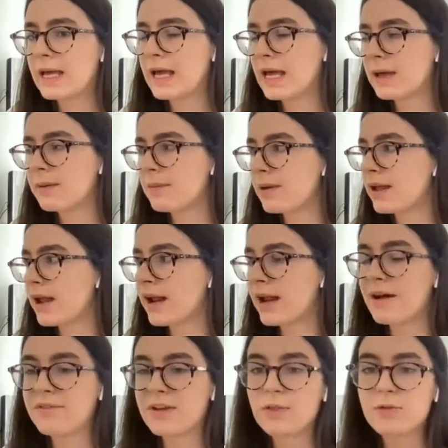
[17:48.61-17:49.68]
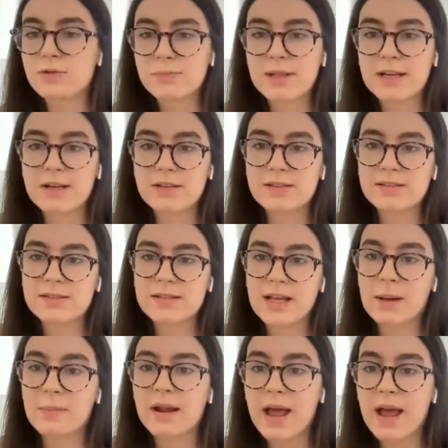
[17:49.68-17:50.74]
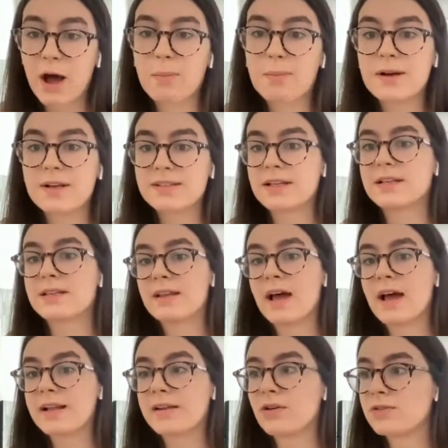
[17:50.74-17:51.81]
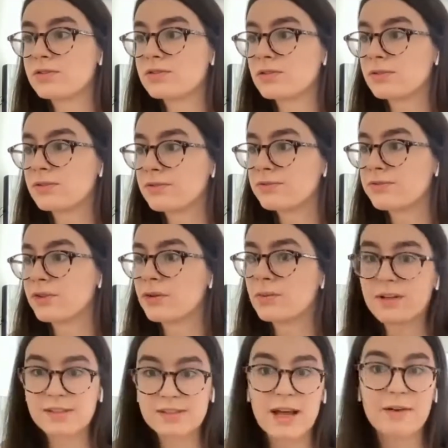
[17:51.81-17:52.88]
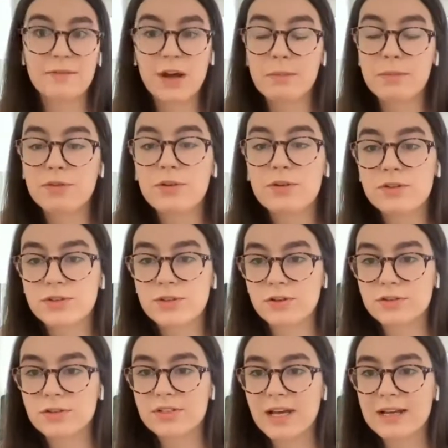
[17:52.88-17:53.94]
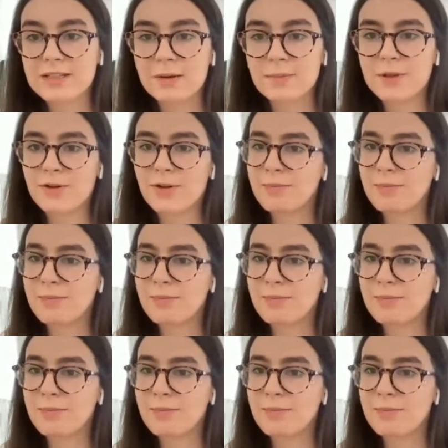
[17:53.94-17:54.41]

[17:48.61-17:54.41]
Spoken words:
and having those players to come and help us, and also for the ones that have come through the Scottish setup,